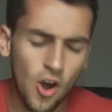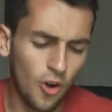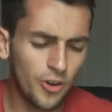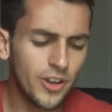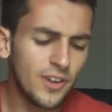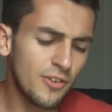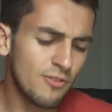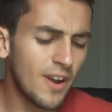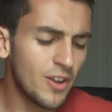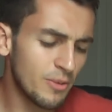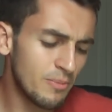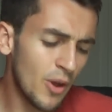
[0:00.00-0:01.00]
On another
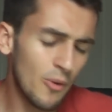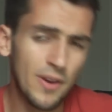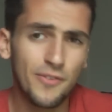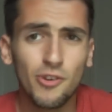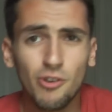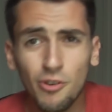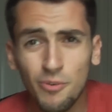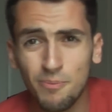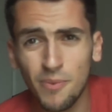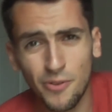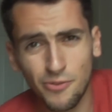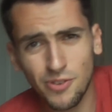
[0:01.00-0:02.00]
random note, if you're
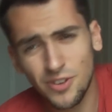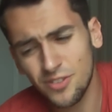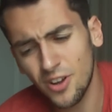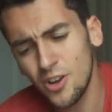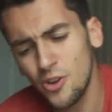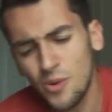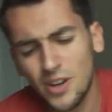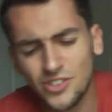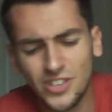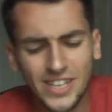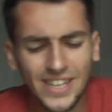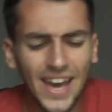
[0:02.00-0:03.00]
a freestyler who
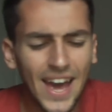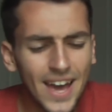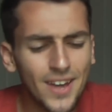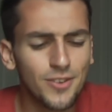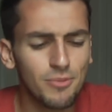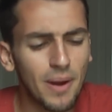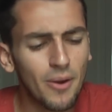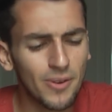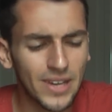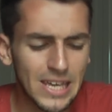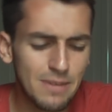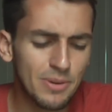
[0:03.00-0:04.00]
actually cares
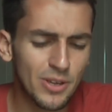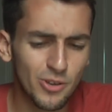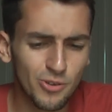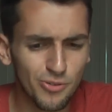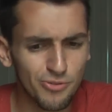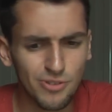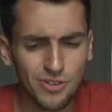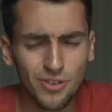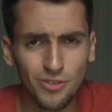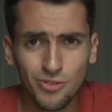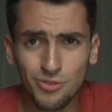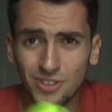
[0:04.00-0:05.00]
about keeping your
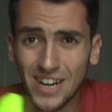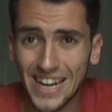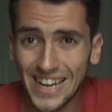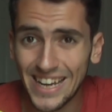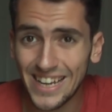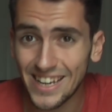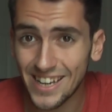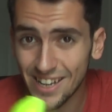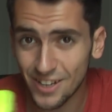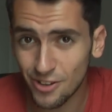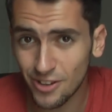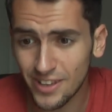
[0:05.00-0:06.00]
freestyle shoes clean and in
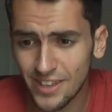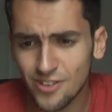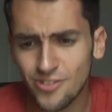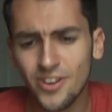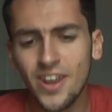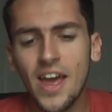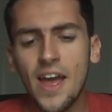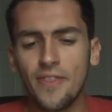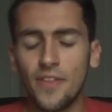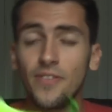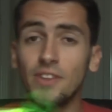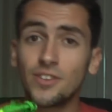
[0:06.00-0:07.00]
a good condition,
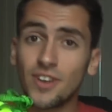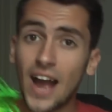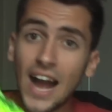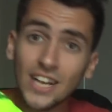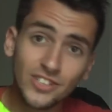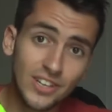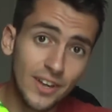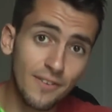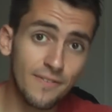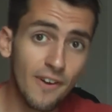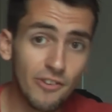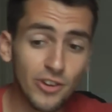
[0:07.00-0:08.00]
then these are actually a
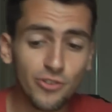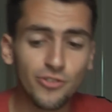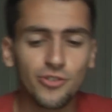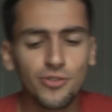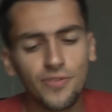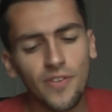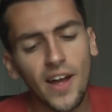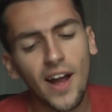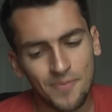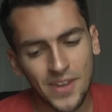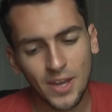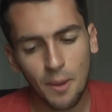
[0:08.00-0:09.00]
very good shoe for that.
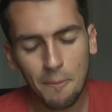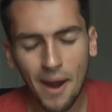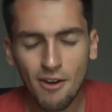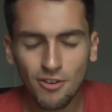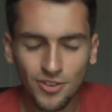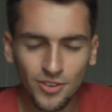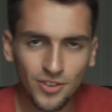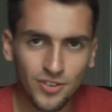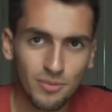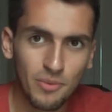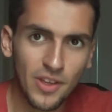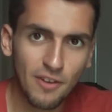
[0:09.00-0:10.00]
In comparison to
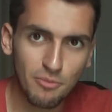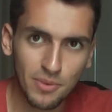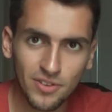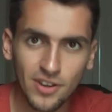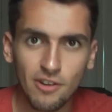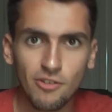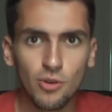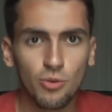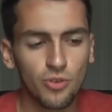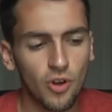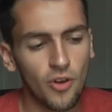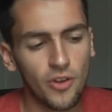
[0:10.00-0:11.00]
some of the other
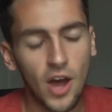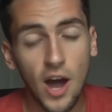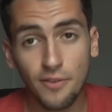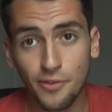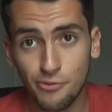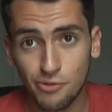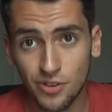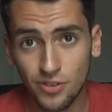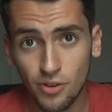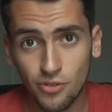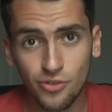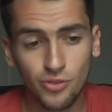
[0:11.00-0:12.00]
materials on other
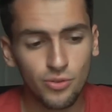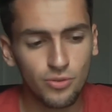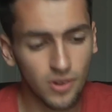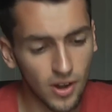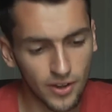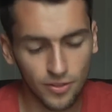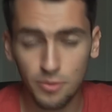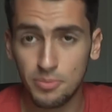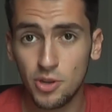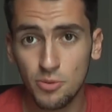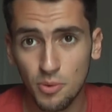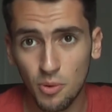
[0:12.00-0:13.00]
freestyle shoes, like the
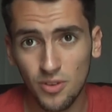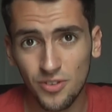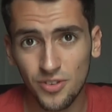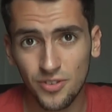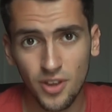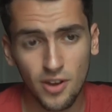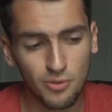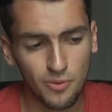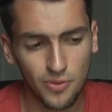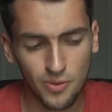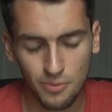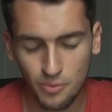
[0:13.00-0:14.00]
Puma ones and stuff
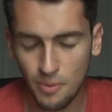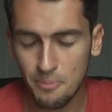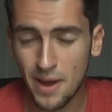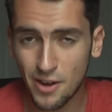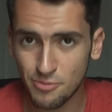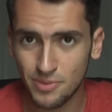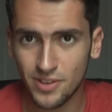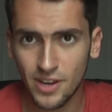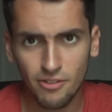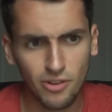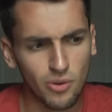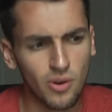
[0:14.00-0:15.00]
with the mesh
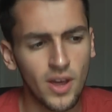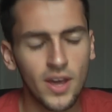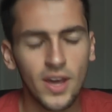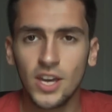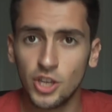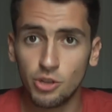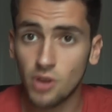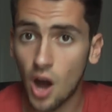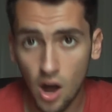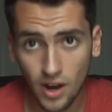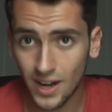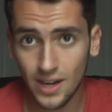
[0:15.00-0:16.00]
material, you
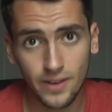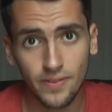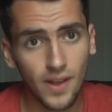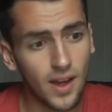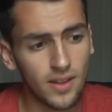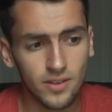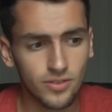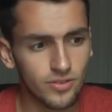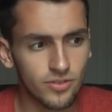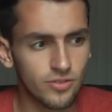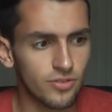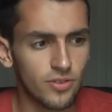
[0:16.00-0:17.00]
can't clean that, it's
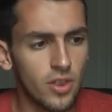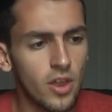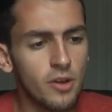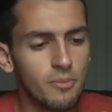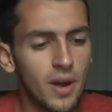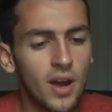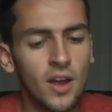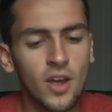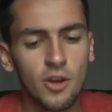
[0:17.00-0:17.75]
just a nightmare.